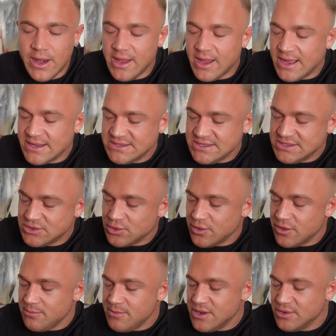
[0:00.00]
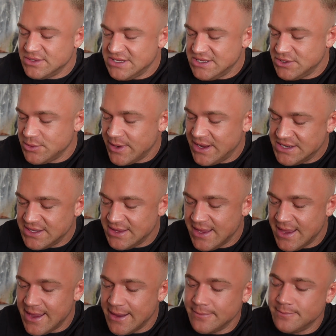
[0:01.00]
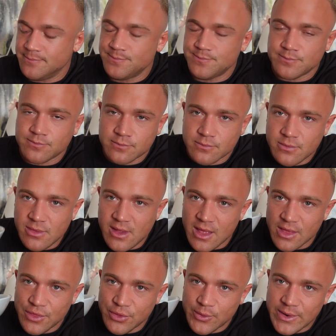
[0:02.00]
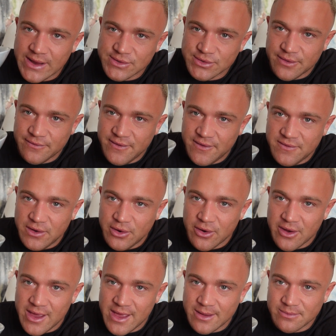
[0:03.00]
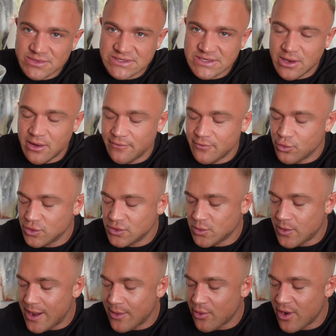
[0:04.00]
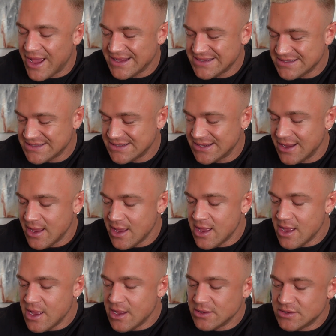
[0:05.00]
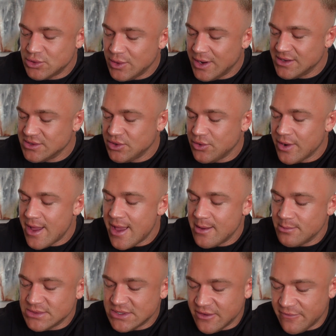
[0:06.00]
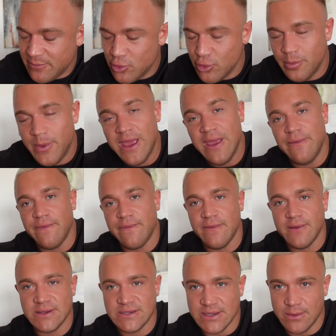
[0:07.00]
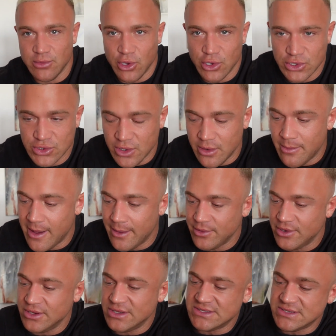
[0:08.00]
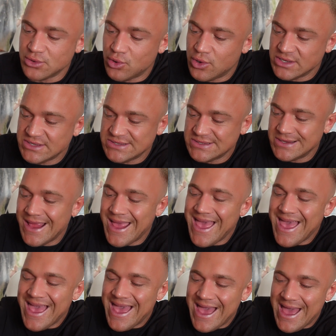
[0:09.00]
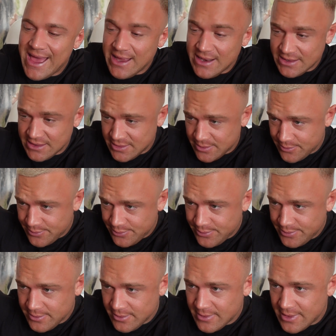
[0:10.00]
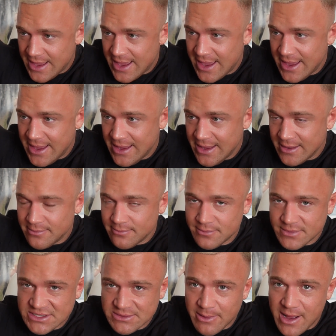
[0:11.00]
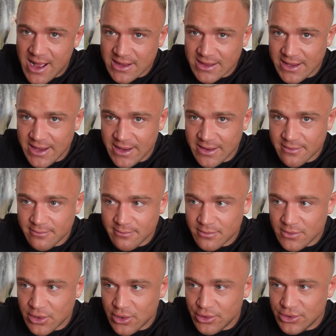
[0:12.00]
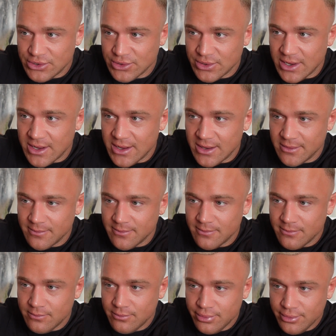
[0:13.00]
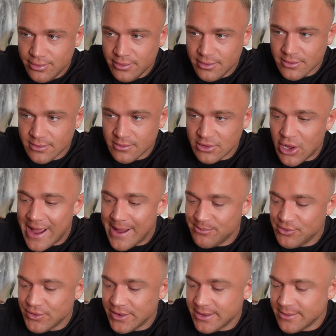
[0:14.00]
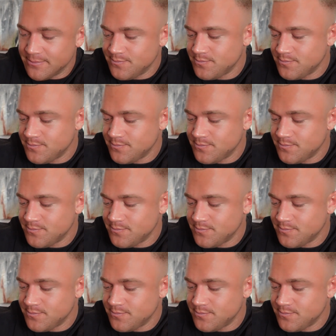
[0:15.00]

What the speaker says: Guys, you saw the meal situation there. 350 grams of cooked white rice, 200 grams of pulled beef, some low sugar barbecue sauce, and a sparkling low sugar lime drink.